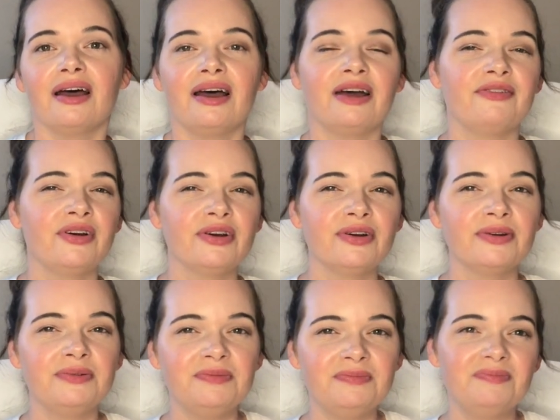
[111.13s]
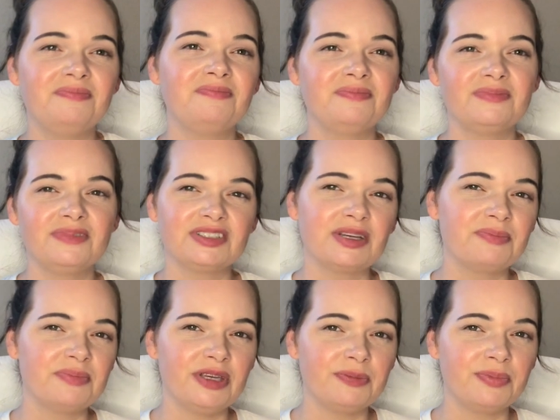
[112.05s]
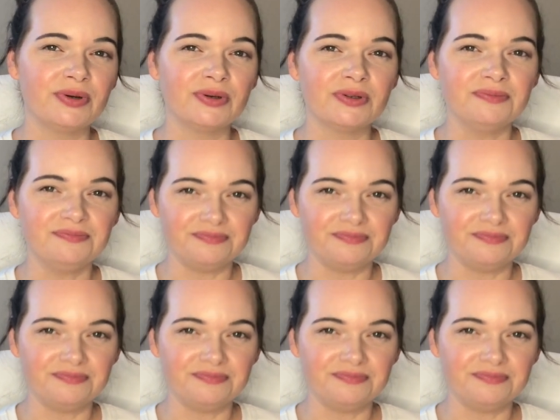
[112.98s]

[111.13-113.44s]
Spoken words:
I've heard some people